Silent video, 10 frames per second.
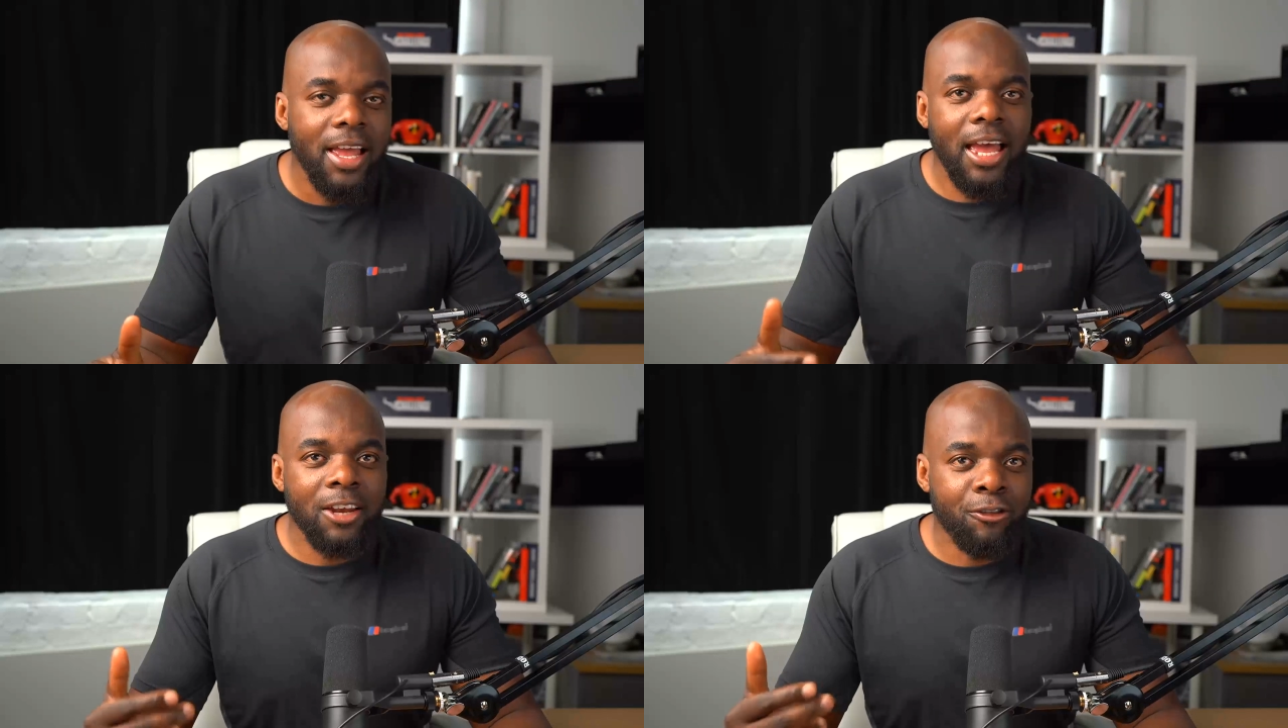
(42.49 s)

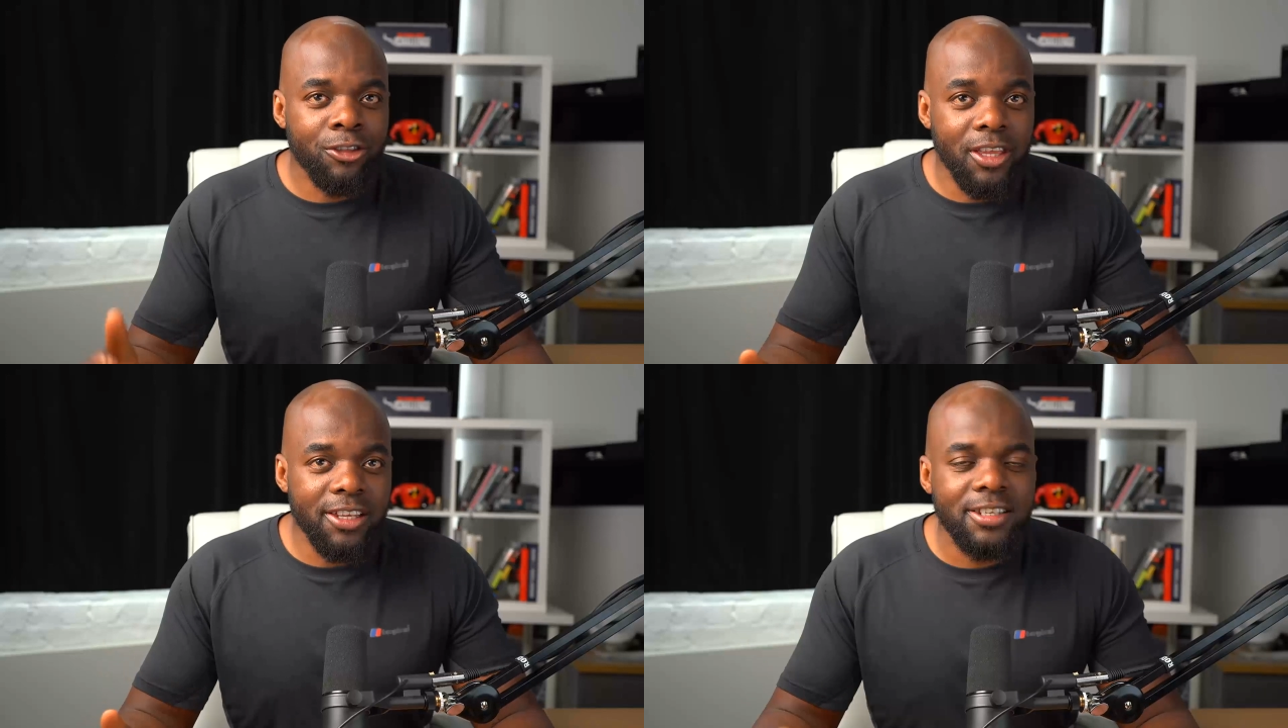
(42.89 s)
And for
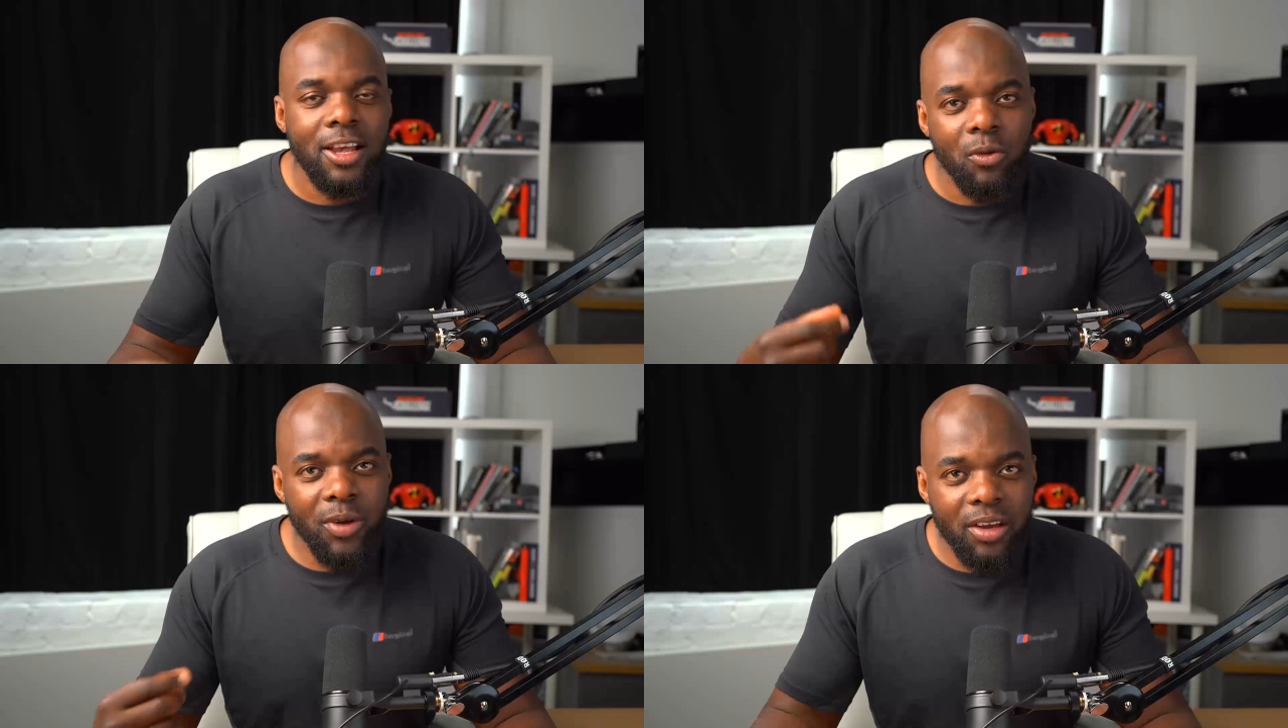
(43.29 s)

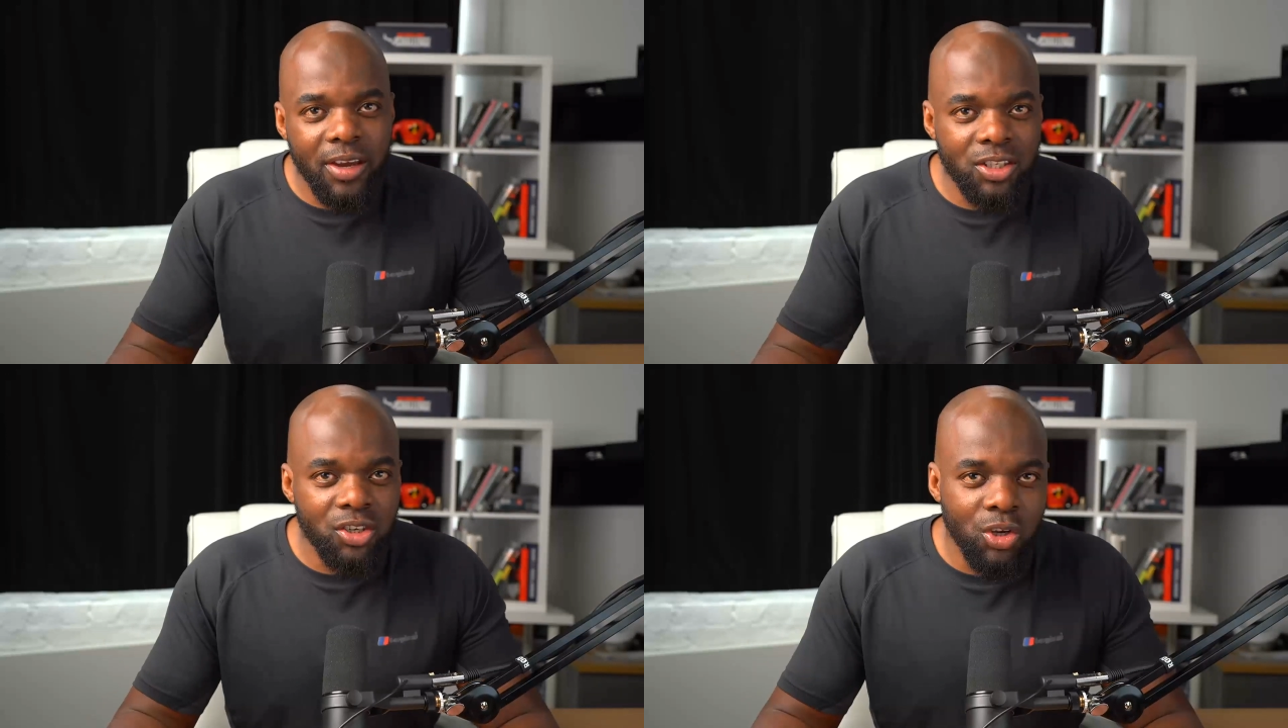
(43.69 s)
this, we are
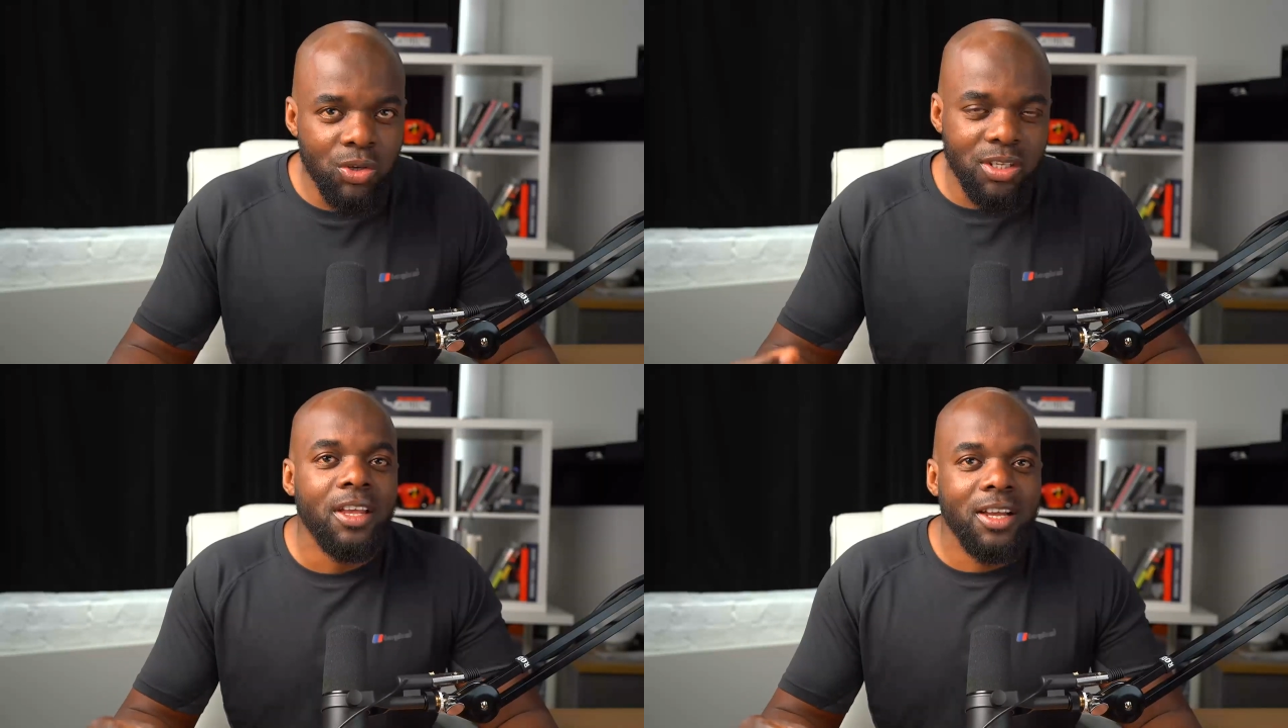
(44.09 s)
going to
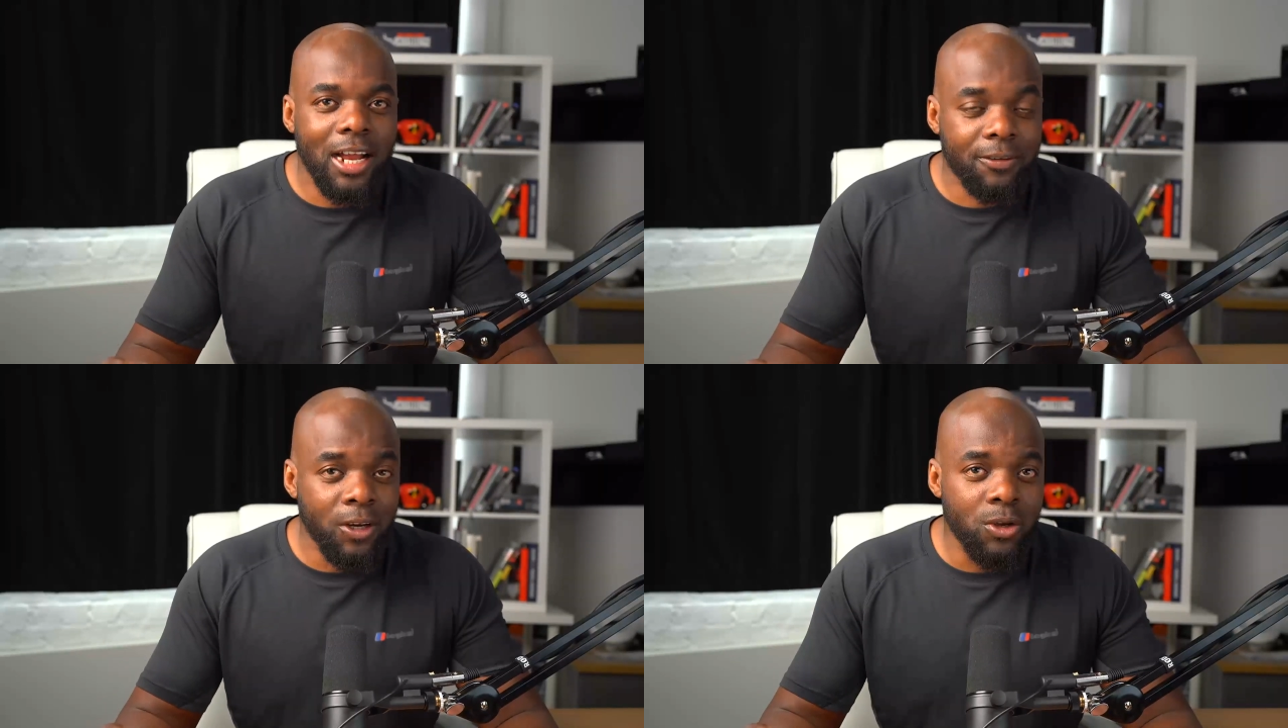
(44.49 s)
use
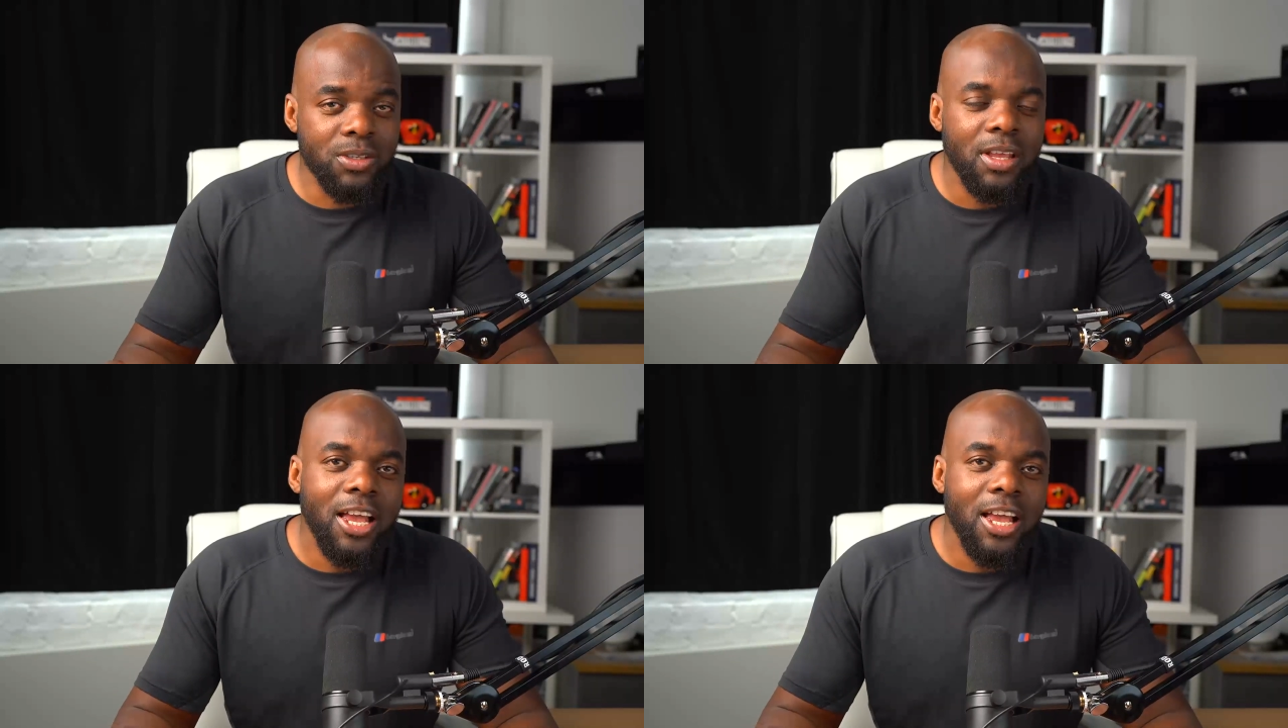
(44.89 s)
CartFlows.